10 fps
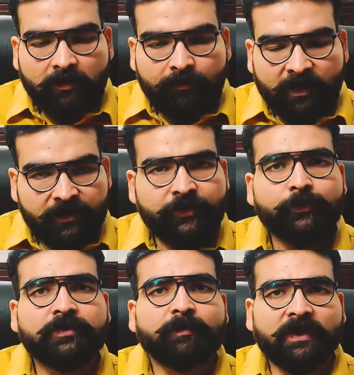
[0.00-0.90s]

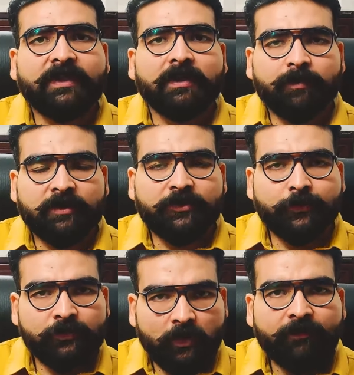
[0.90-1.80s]
pursuits, material
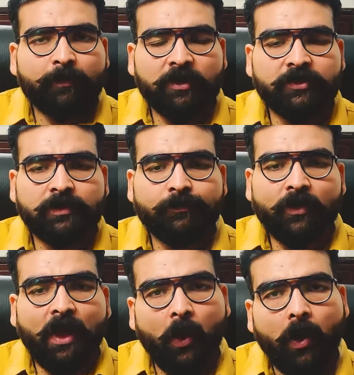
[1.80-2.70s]
pursuits of the person,
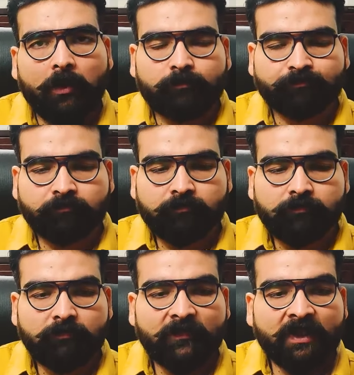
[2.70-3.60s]
or
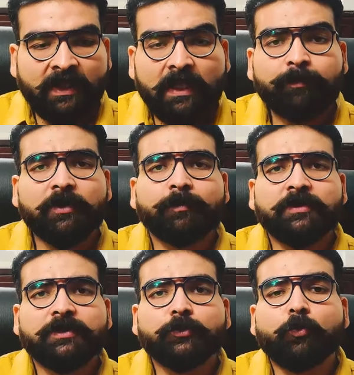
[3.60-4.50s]
help the
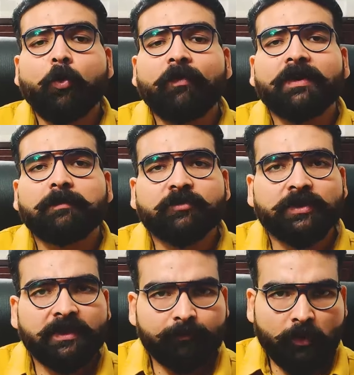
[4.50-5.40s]
person to overcome
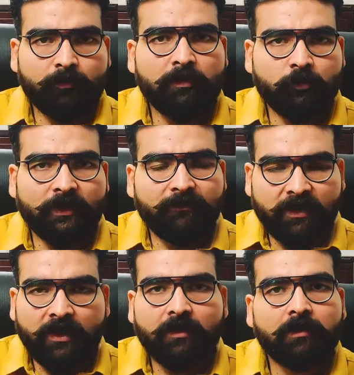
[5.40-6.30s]
certain problems,
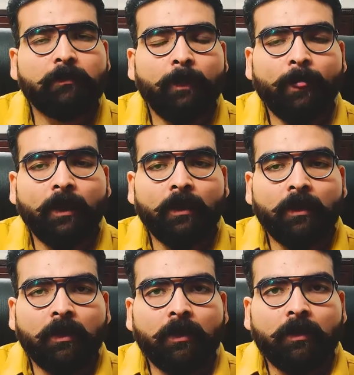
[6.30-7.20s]
whatever they are.
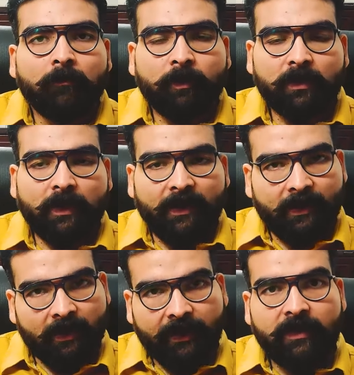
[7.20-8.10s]
But
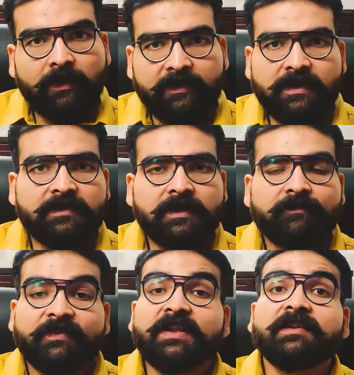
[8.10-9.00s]
again, as I
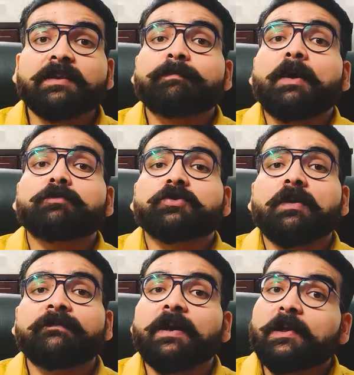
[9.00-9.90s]
said, within the bounds
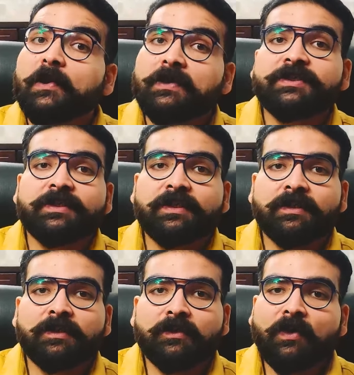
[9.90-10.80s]
of logic,
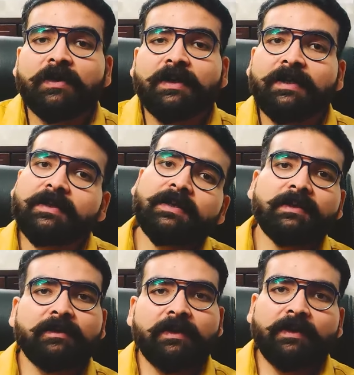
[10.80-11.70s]
not like
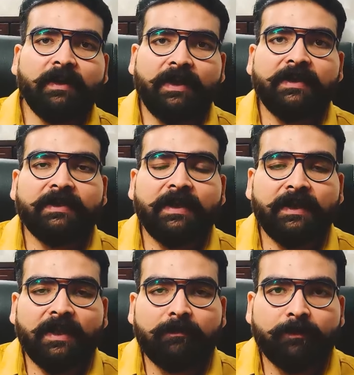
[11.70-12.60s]
that
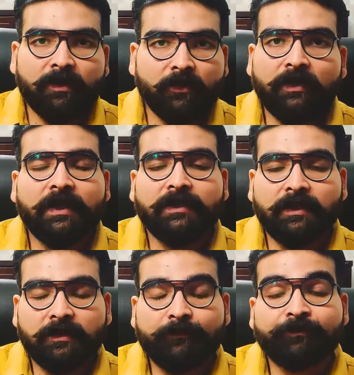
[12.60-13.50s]
anything can happen, not like that.